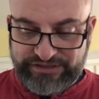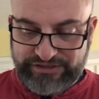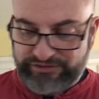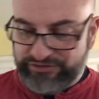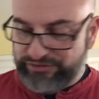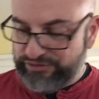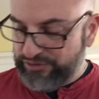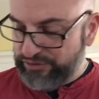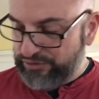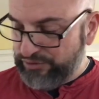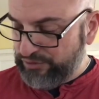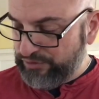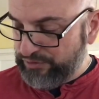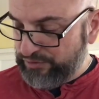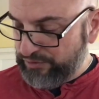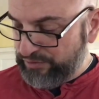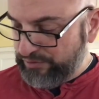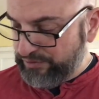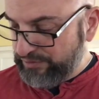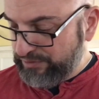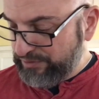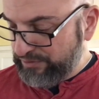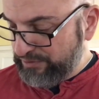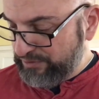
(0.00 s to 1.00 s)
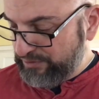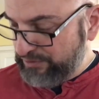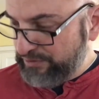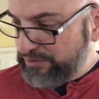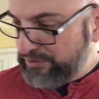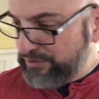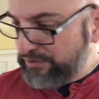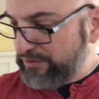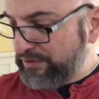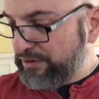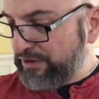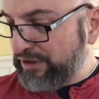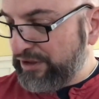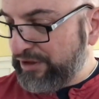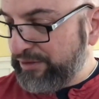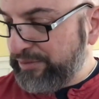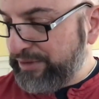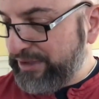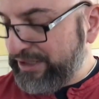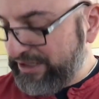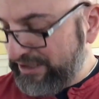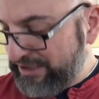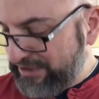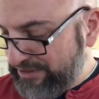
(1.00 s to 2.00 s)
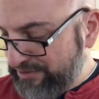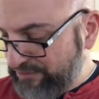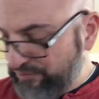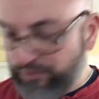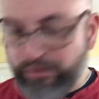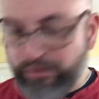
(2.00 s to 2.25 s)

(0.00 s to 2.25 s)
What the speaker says: into our pan.